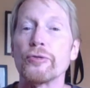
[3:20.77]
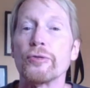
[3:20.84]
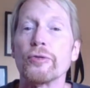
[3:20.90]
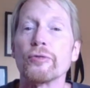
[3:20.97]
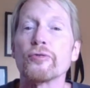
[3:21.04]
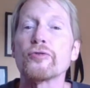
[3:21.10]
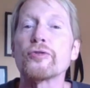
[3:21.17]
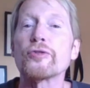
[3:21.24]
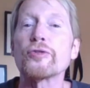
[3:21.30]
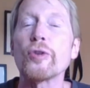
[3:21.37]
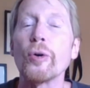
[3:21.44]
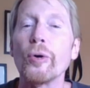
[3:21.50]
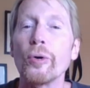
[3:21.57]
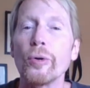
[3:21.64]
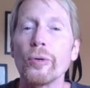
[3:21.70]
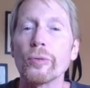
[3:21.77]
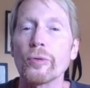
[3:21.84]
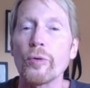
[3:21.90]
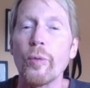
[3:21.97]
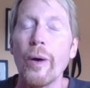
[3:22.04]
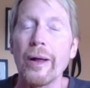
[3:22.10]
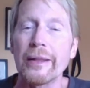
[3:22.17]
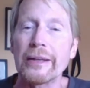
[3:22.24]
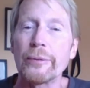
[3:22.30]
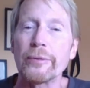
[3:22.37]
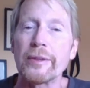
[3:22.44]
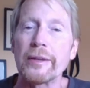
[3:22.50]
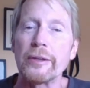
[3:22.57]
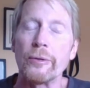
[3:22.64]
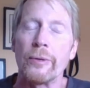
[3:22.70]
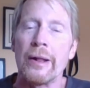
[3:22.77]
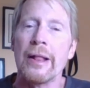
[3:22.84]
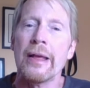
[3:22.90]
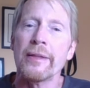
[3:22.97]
your soul quality within you,